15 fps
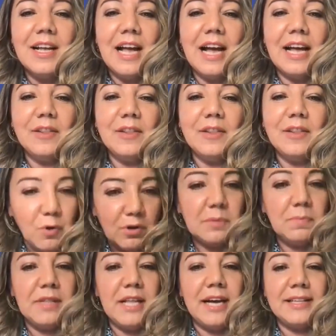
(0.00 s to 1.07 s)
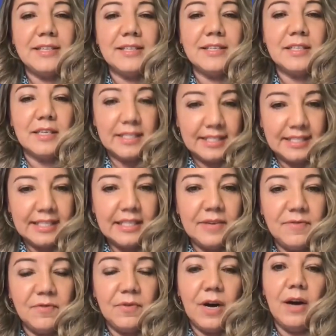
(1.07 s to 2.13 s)
And of course, the planners are still
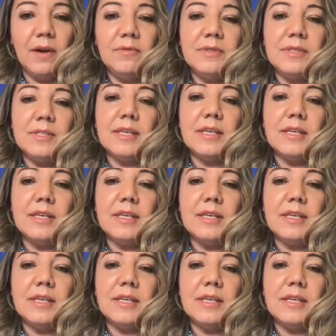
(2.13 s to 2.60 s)
involved,